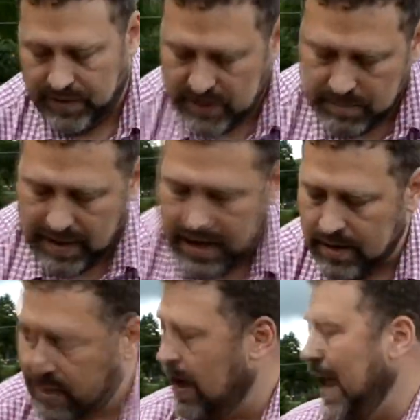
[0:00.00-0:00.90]
this bed
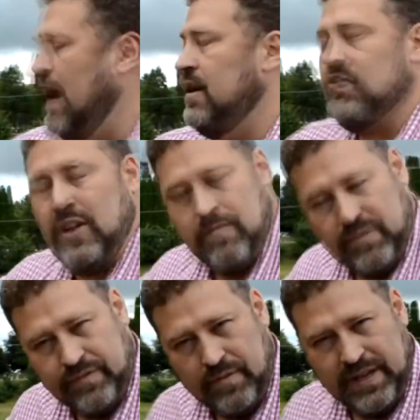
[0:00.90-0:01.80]
and a
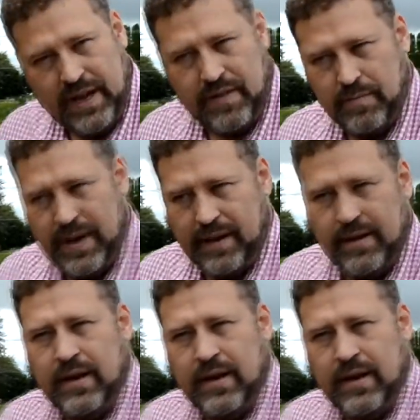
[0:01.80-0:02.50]
sample from the other bed.